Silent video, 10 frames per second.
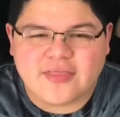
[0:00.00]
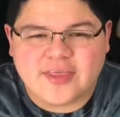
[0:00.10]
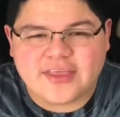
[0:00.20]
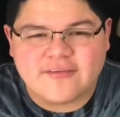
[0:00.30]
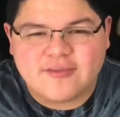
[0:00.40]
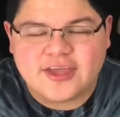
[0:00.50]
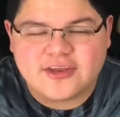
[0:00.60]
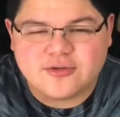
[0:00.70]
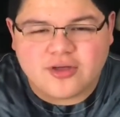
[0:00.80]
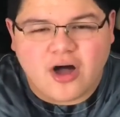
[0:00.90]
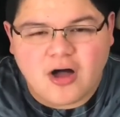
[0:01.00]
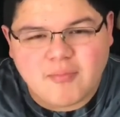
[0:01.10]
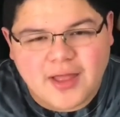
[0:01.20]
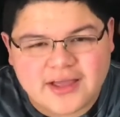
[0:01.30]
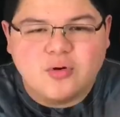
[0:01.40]
I think if they can do the all
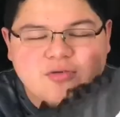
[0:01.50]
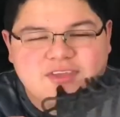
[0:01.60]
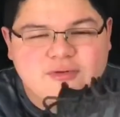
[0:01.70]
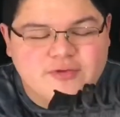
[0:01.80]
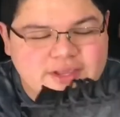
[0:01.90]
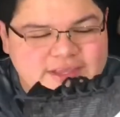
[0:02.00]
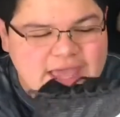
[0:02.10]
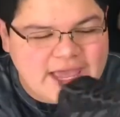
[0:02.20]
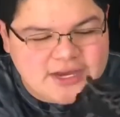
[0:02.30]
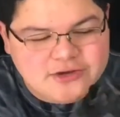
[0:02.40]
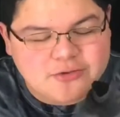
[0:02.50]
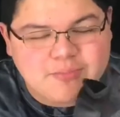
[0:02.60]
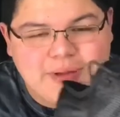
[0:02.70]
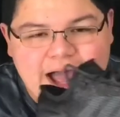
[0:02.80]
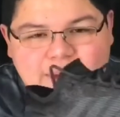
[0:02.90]
black boost, they really can't do
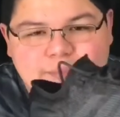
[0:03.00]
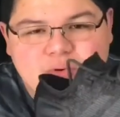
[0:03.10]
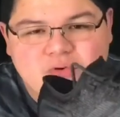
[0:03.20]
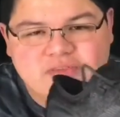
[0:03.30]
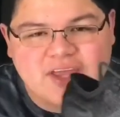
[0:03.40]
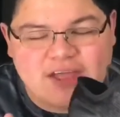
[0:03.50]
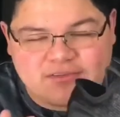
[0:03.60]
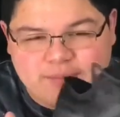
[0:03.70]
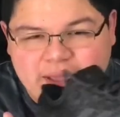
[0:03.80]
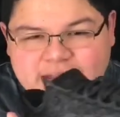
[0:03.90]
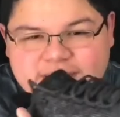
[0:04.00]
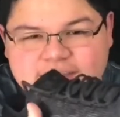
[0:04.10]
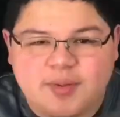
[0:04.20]
black boost. They have to paint it.